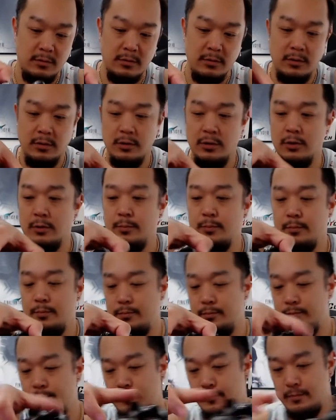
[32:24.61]
Yep.
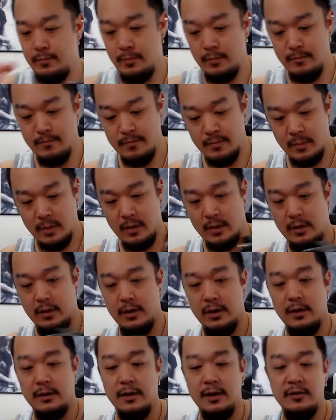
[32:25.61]

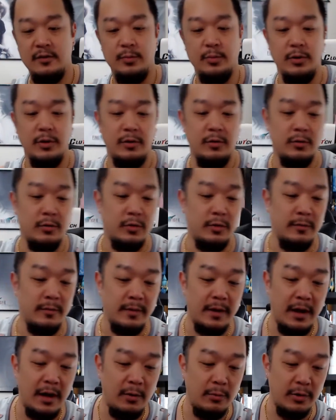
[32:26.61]
Okay, that's pretty cool.
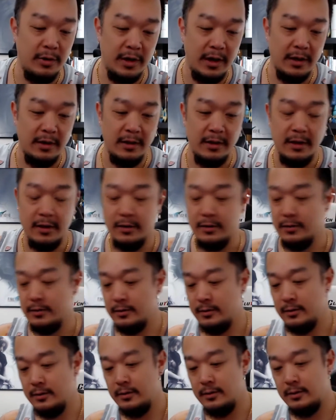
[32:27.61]
Now we're getting there.
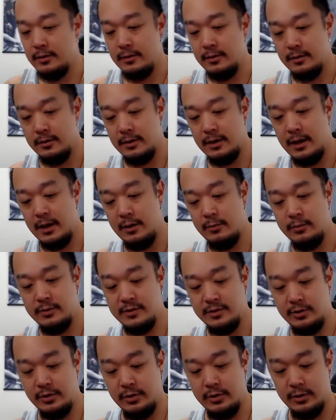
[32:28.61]
Now it's
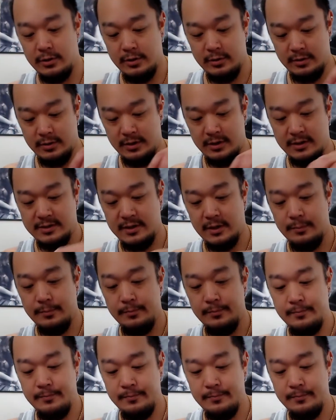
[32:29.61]
starting to look like something.